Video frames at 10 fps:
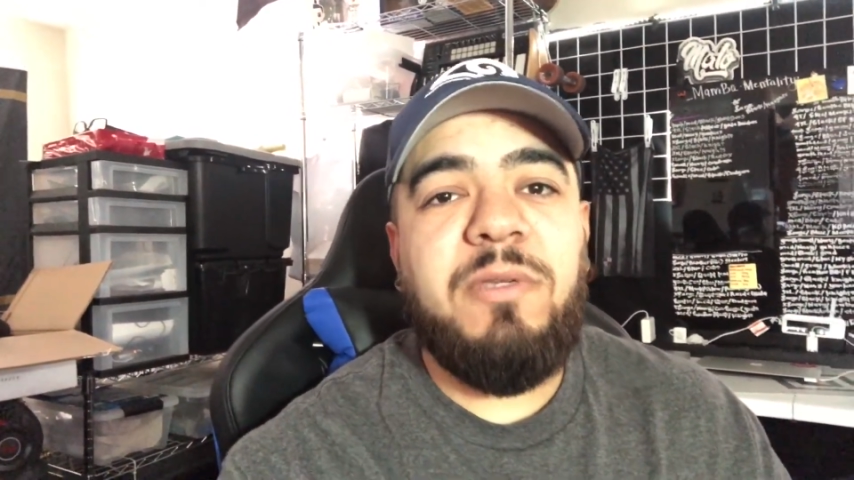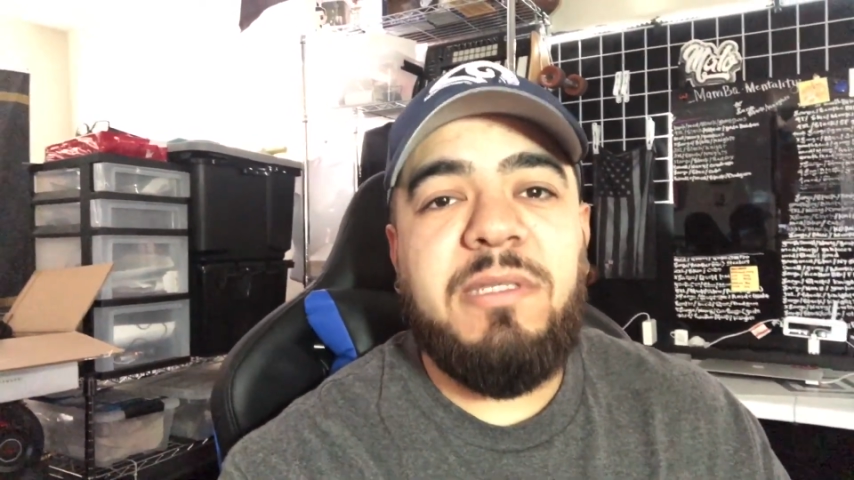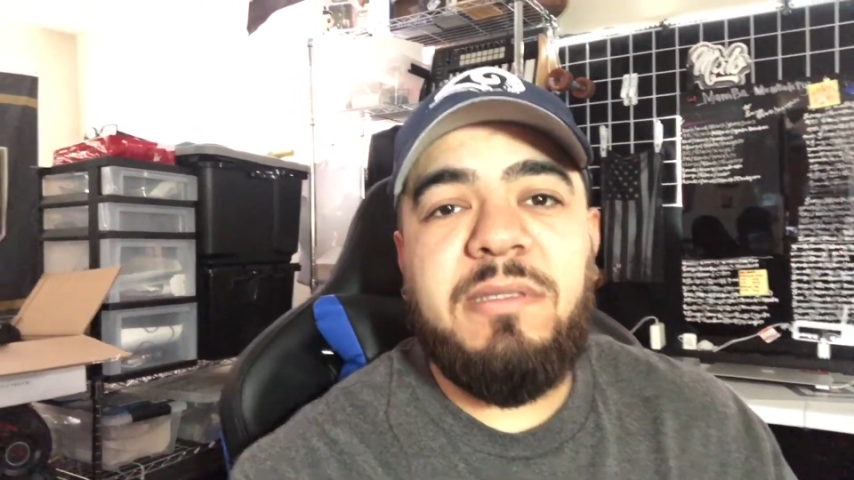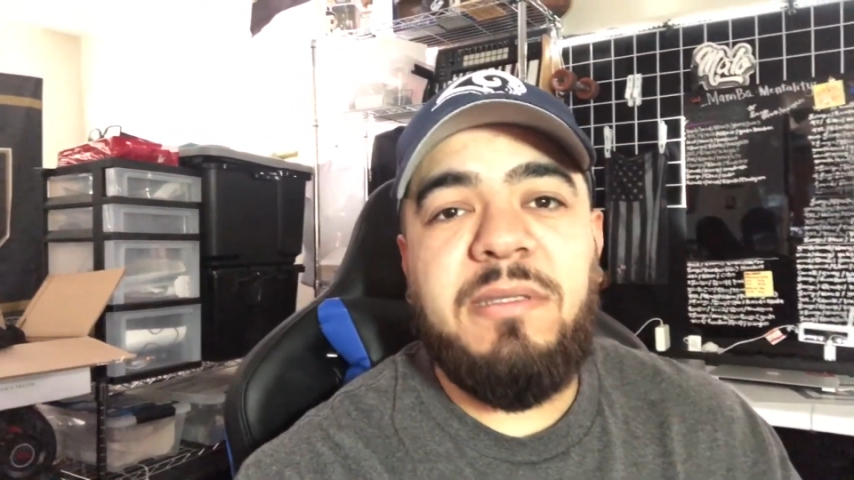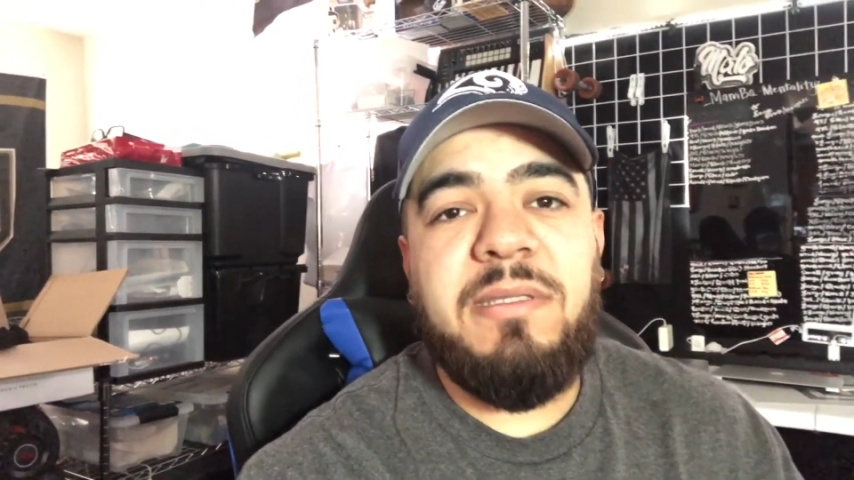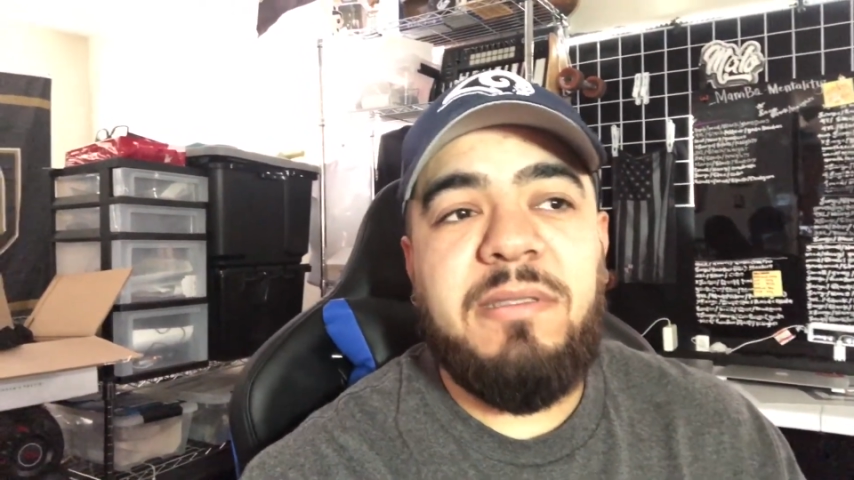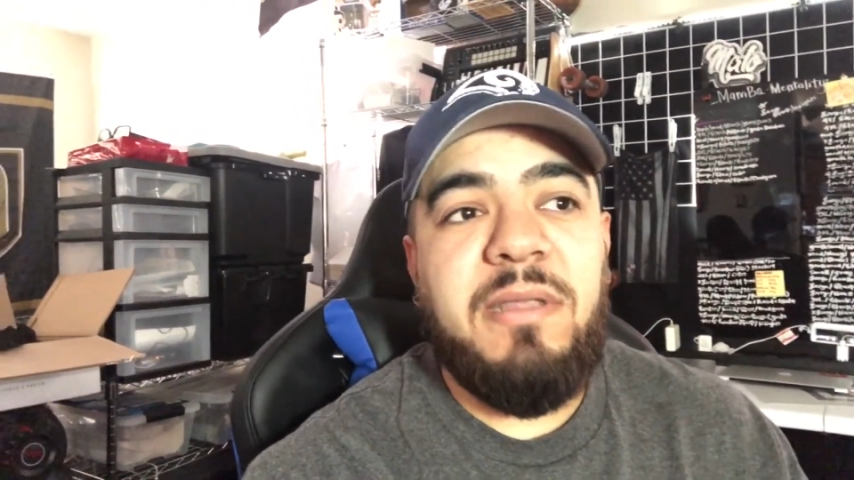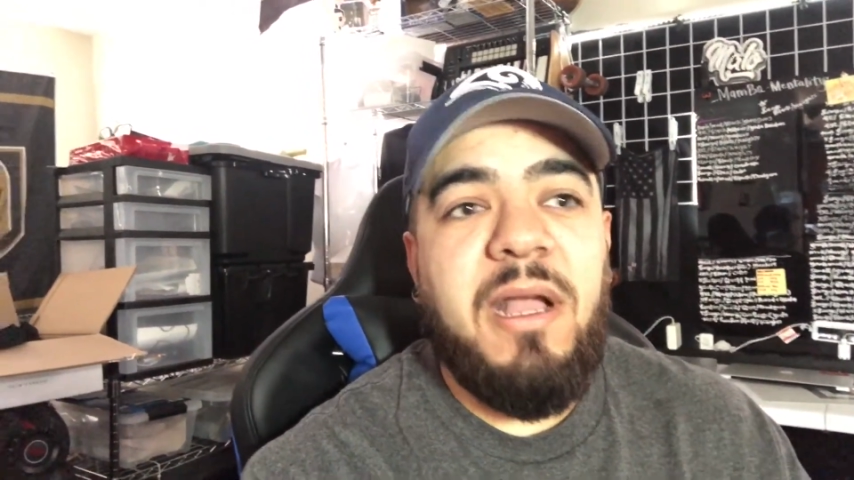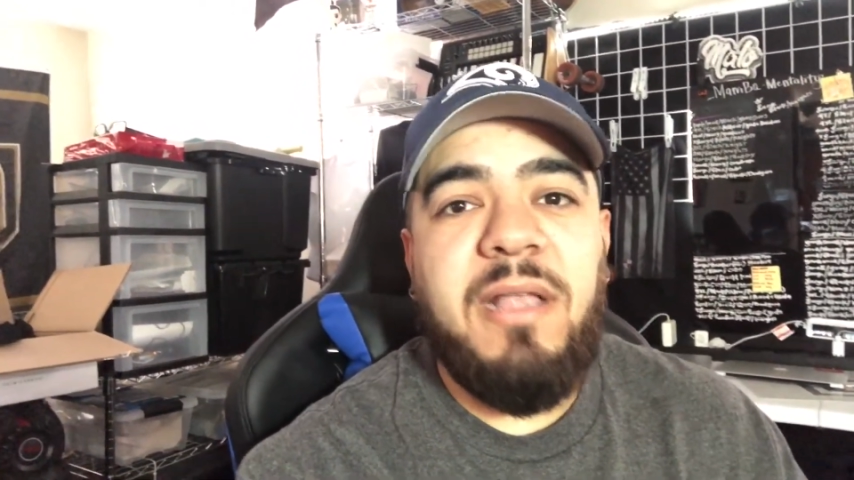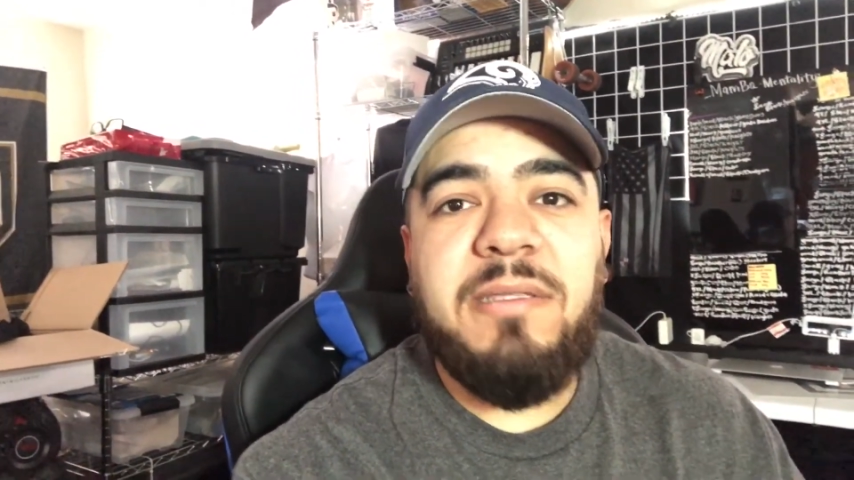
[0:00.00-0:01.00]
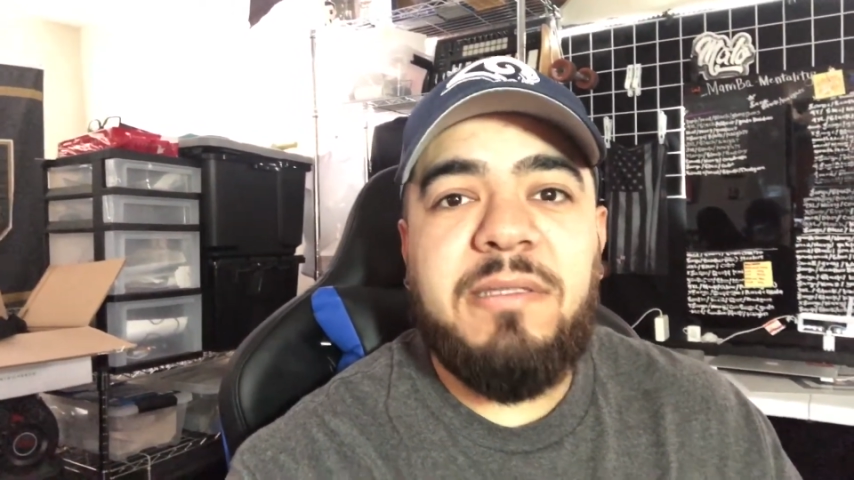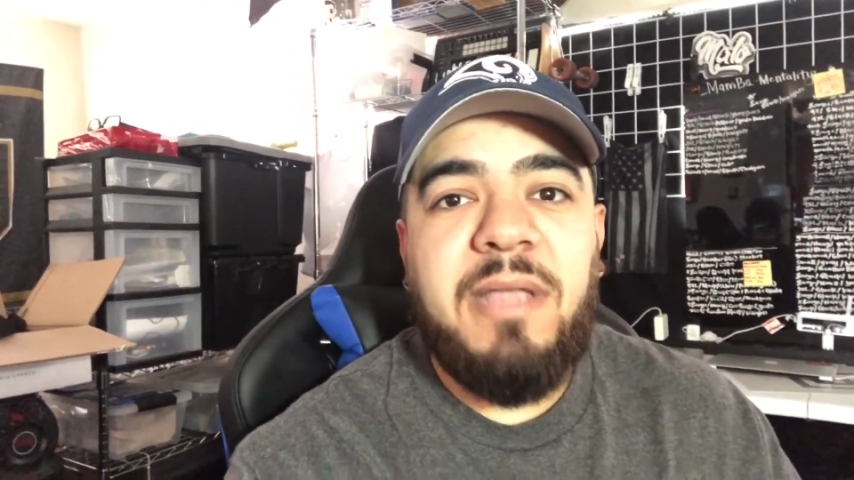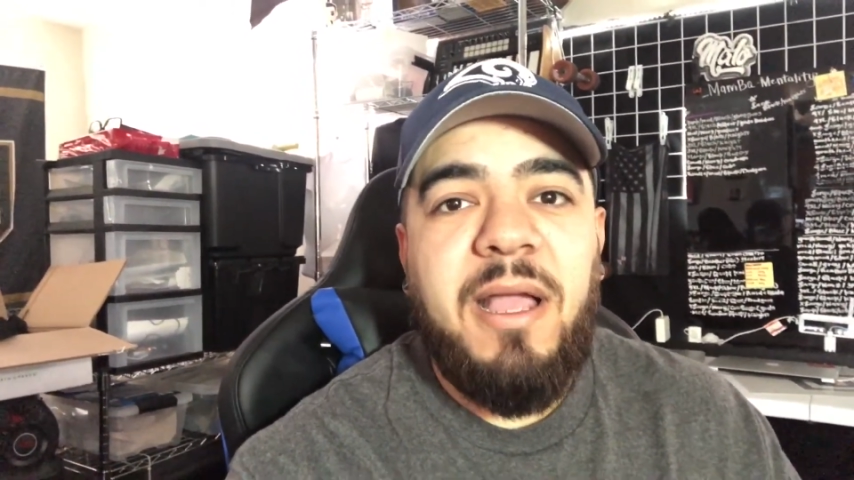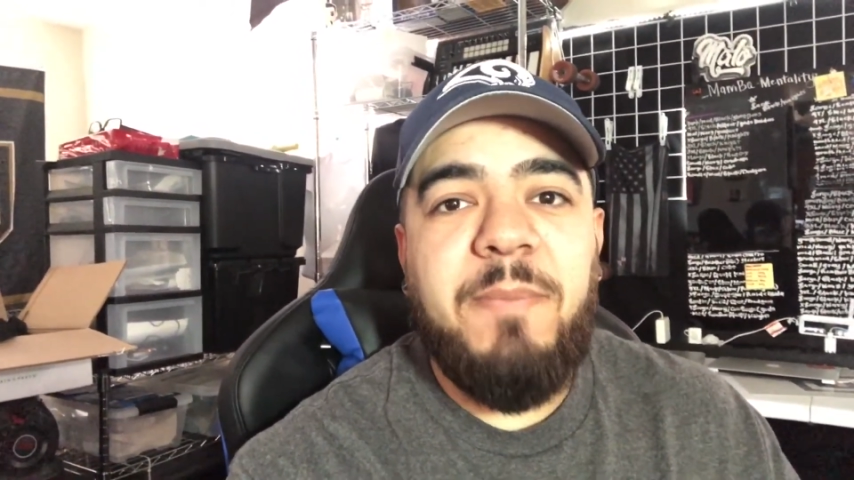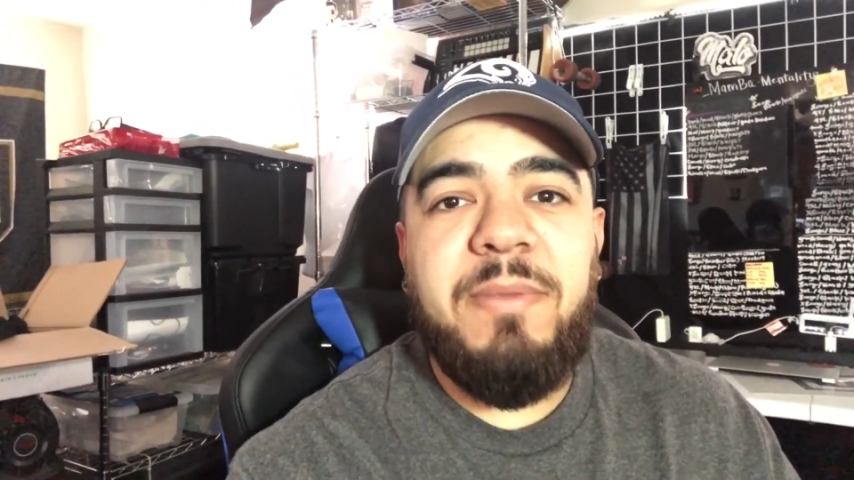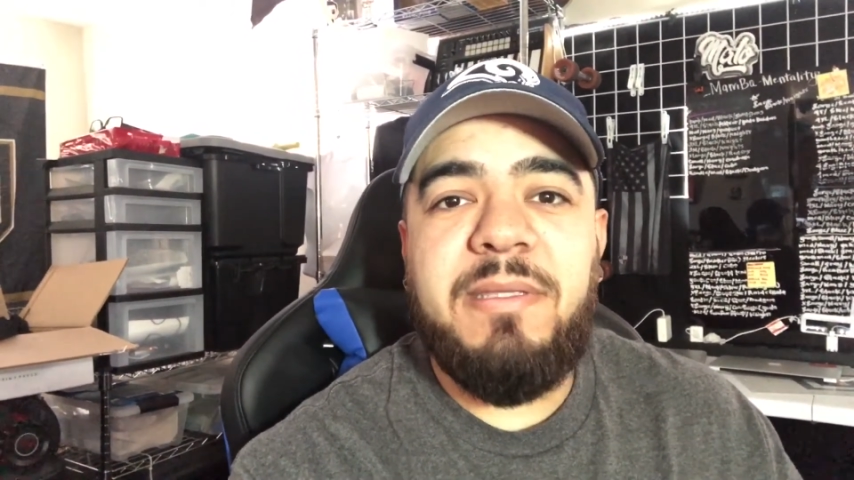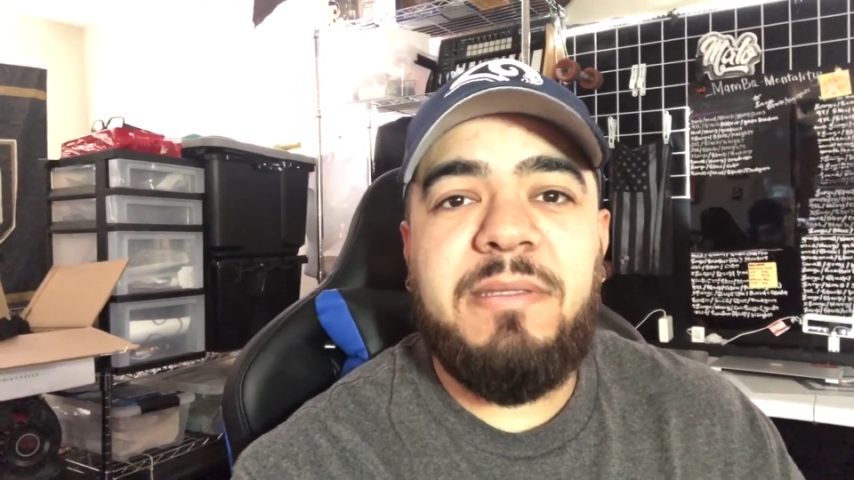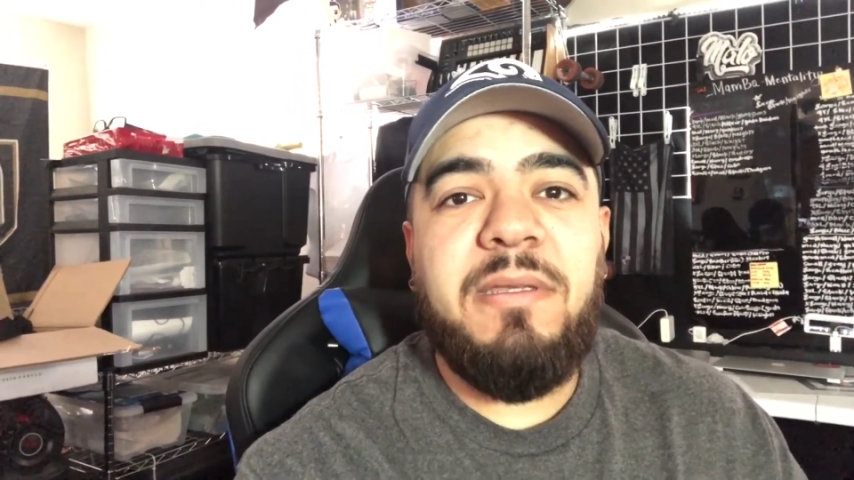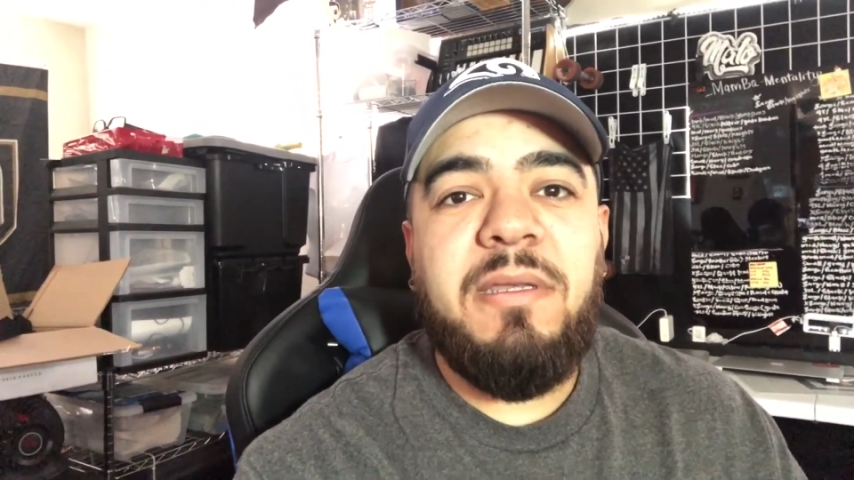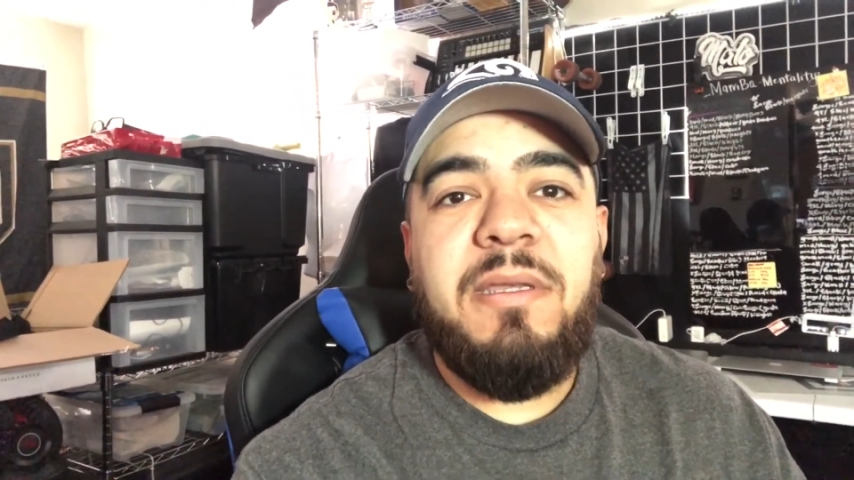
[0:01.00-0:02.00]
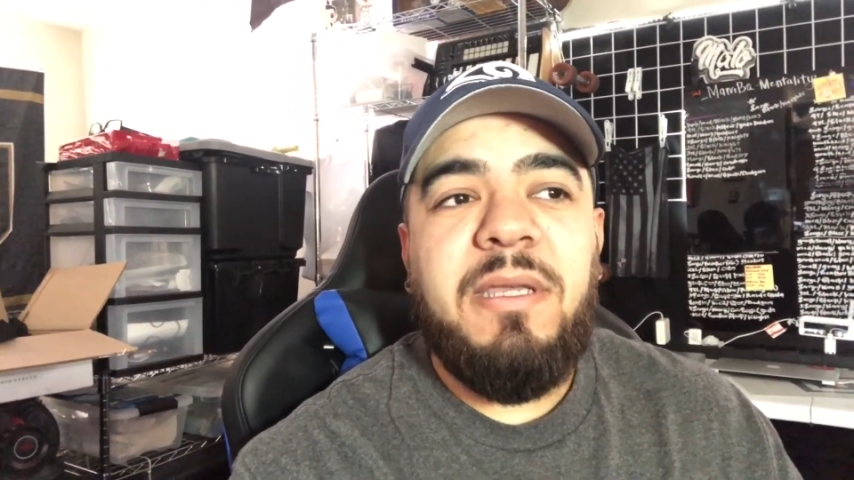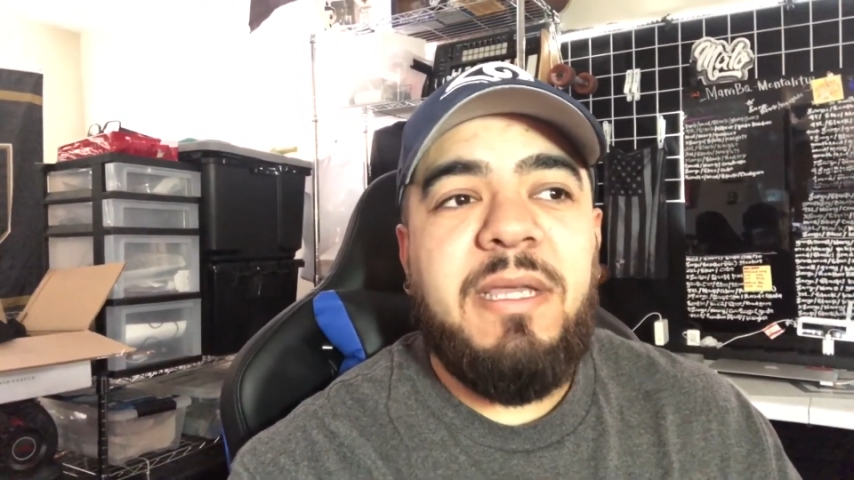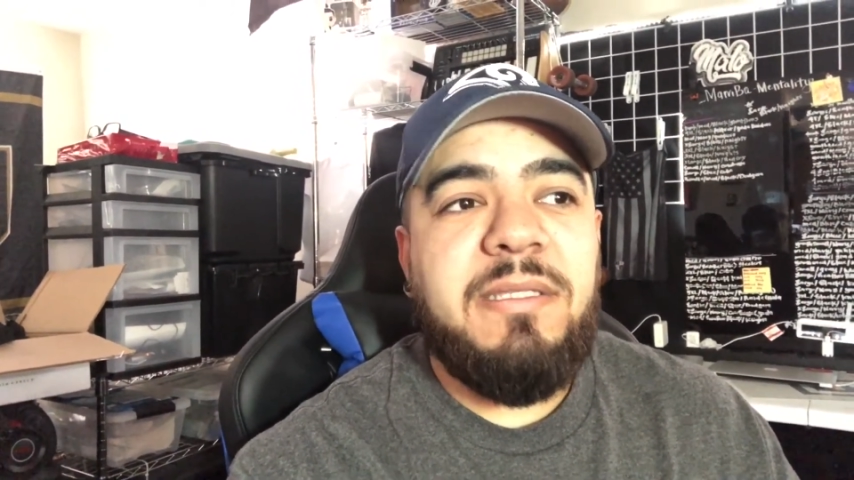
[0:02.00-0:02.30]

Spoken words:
It's non-stop. It's a